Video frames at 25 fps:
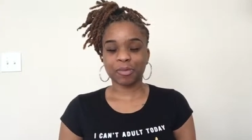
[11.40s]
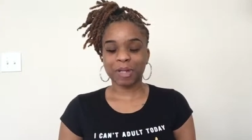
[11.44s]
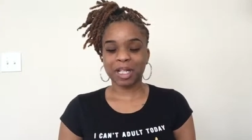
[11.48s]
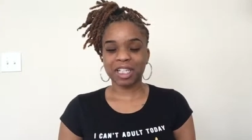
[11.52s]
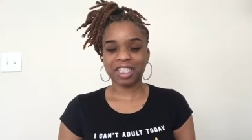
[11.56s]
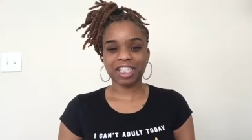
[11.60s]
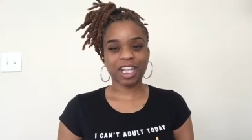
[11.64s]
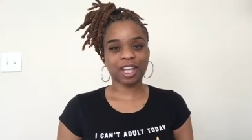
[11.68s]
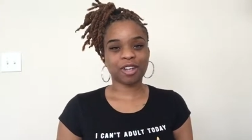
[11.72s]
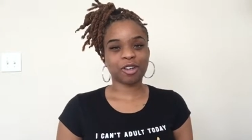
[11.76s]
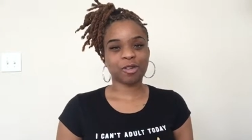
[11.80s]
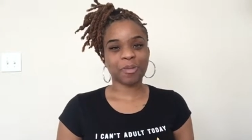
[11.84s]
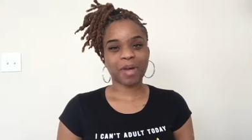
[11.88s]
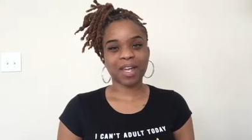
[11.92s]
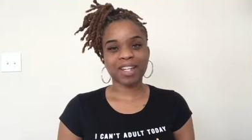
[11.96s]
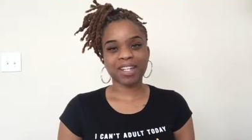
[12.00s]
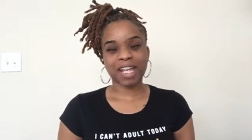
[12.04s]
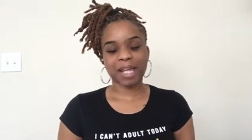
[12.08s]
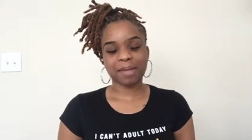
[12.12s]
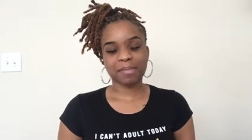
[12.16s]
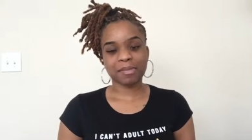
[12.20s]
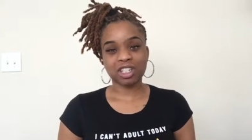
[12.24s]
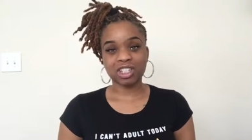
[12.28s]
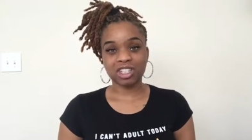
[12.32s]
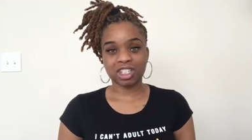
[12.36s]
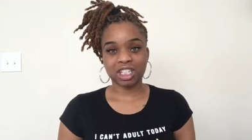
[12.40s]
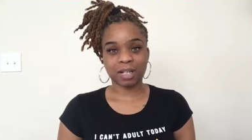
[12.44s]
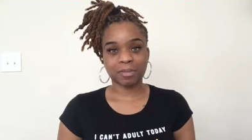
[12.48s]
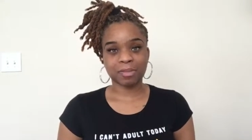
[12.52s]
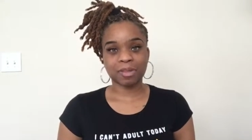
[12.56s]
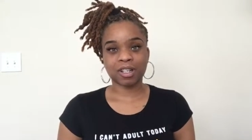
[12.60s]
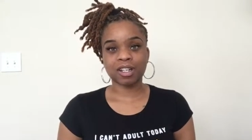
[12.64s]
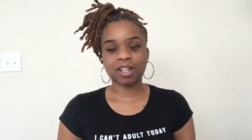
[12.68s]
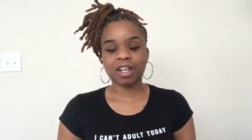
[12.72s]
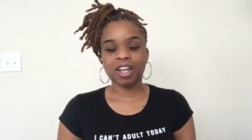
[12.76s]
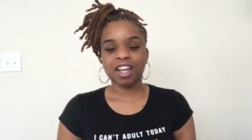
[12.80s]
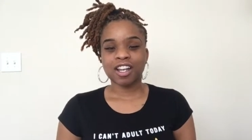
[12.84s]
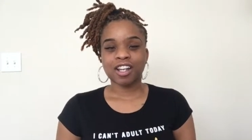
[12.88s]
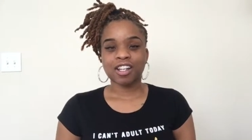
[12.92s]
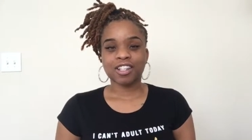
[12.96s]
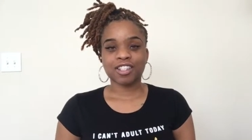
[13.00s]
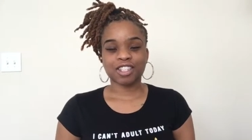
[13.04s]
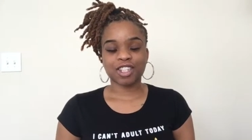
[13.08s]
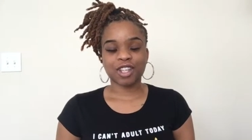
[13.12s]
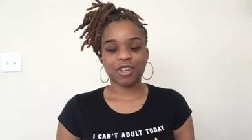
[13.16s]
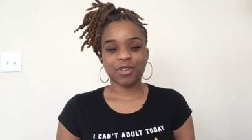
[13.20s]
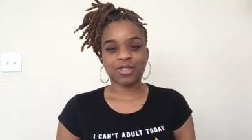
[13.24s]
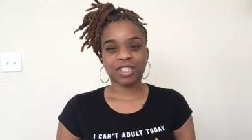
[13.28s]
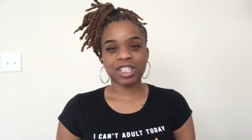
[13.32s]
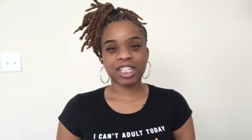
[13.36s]
my channel. My name is Shiima.
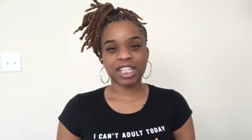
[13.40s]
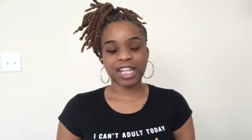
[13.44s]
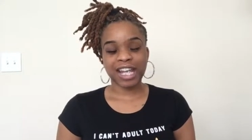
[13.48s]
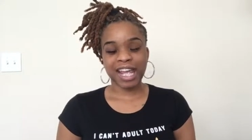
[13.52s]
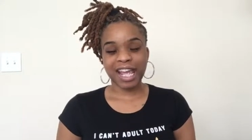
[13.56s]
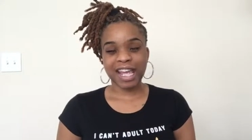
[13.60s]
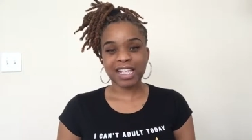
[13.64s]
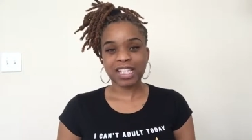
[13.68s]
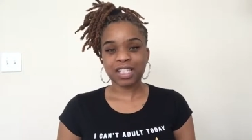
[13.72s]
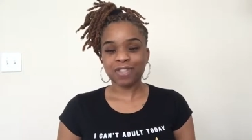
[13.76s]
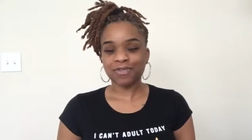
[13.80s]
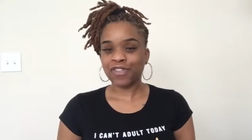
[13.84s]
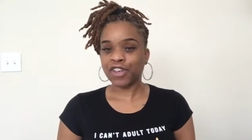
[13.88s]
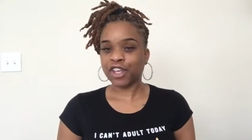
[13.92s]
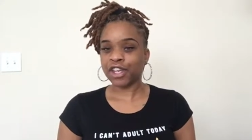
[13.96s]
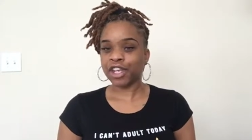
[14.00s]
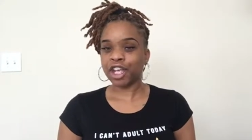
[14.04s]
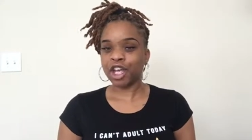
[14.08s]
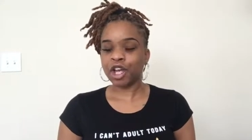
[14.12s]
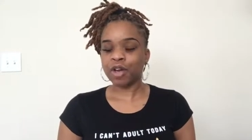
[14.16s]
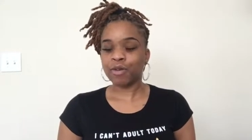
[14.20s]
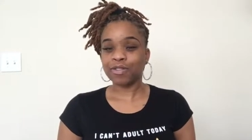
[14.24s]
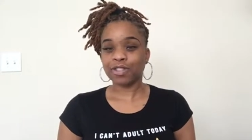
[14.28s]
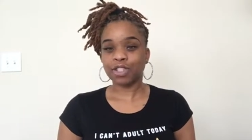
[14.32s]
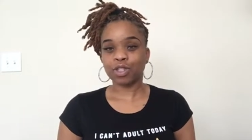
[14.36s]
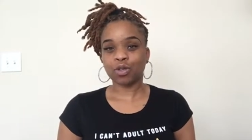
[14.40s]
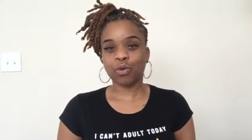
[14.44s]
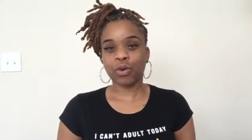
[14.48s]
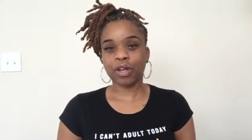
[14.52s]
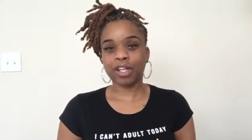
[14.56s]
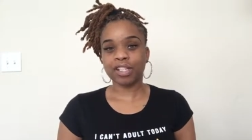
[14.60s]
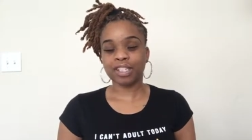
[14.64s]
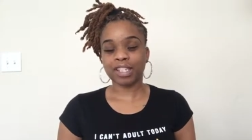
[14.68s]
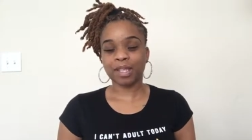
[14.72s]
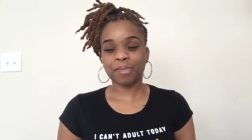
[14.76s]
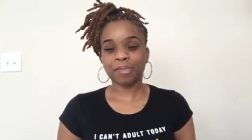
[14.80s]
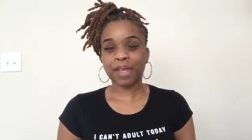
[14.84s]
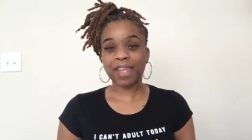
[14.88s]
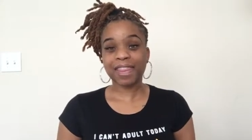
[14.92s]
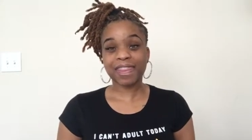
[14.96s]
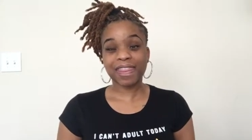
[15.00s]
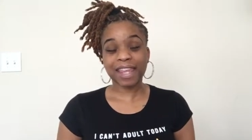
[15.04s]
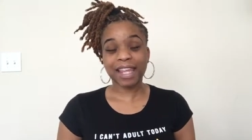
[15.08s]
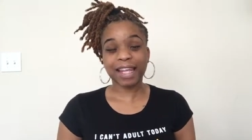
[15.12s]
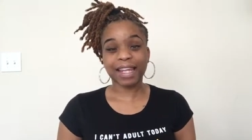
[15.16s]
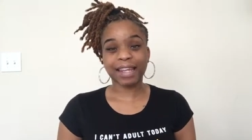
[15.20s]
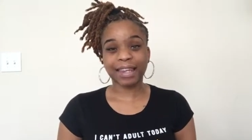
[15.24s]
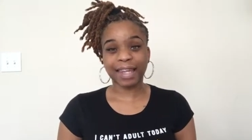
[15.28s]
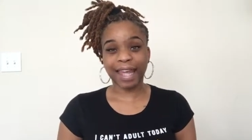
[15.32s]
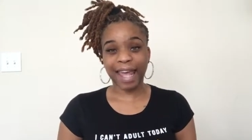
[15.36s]
So today's video is going to be
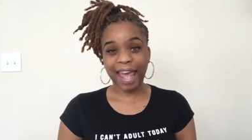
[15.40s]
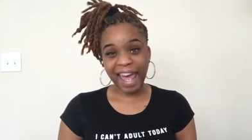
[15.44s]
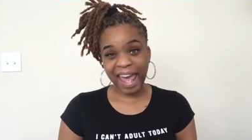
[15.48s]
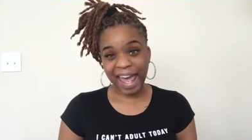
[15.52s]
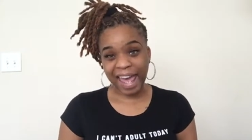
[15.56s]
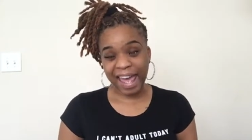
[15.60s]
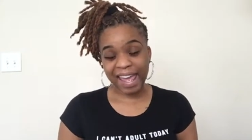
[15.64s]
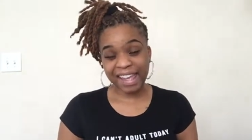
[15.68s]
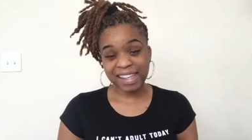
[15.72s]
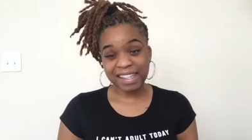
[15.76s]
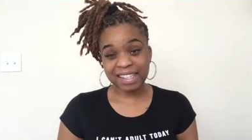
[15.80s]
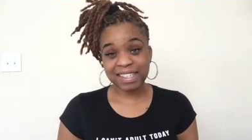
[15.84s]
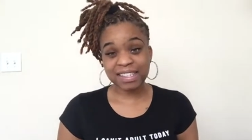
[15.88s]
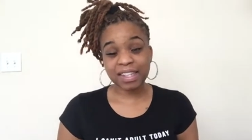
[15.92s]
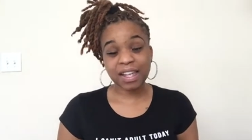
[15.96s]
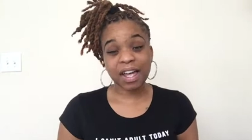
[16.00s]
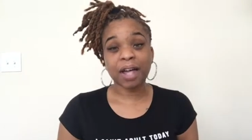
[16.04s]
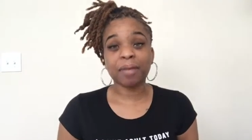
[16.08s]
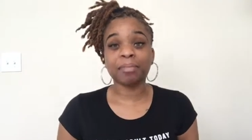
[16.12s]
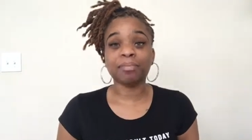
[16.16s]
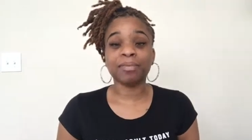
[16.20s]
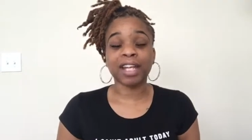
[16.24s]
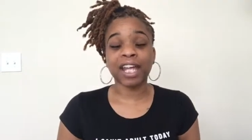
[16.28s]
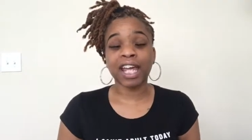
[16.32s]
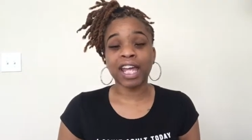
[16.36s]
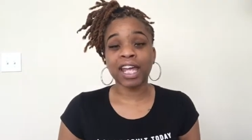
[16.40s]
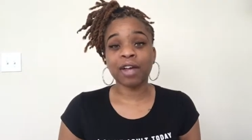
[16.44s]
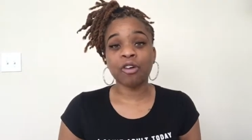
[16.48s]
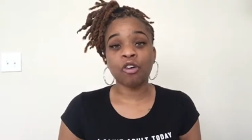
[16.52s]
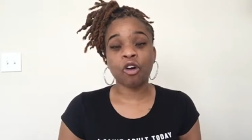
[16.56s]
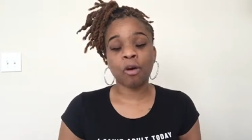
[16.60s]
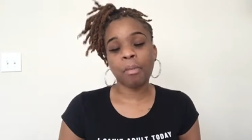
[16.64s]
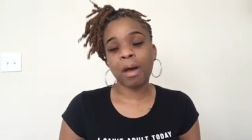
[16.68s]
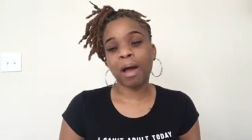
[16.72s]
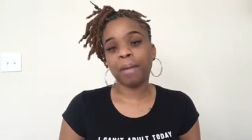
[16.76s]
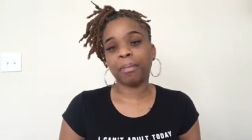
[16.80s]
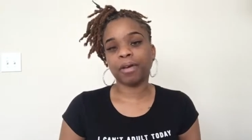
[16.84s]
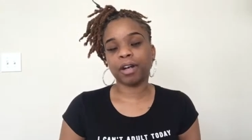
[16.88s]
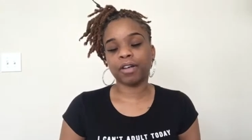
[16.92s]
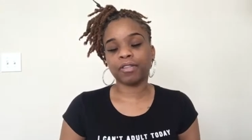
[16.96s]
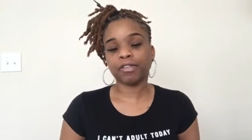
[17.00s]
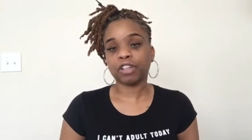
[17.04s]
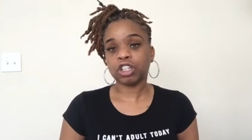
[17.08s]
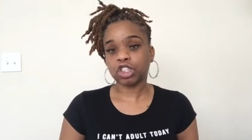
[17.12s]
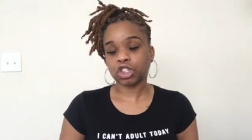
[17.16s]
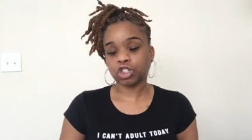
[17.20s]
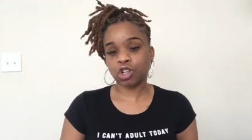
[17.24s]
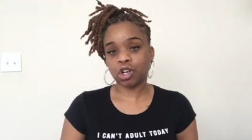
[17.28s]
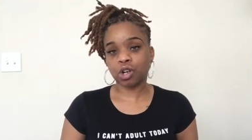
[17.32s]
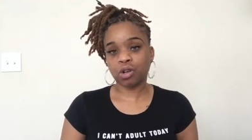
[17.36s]
the last update on my birth
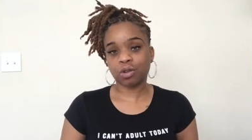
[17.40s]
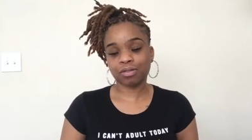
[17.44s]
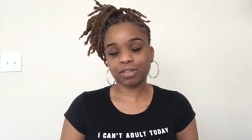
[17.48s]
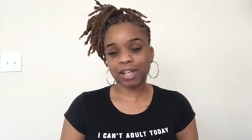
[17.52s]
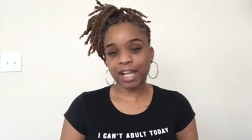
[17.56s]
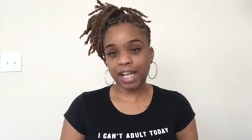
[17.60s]
control